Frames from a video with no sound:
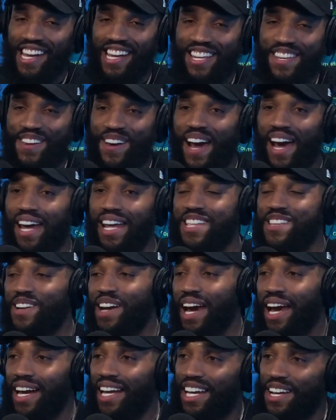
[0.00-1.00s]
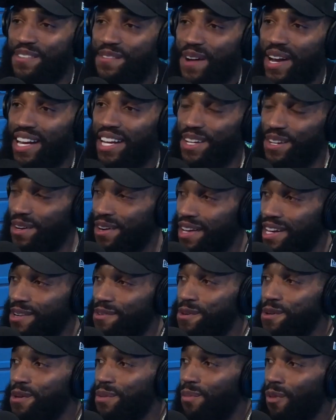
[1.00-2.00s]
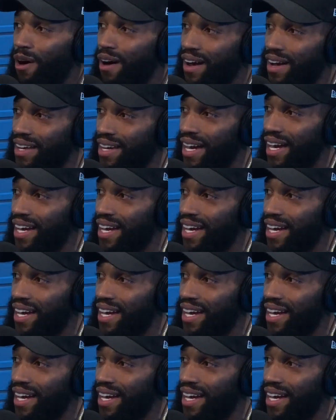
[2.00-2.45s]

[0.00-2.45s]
You got to get Randy on here, Rude Boy.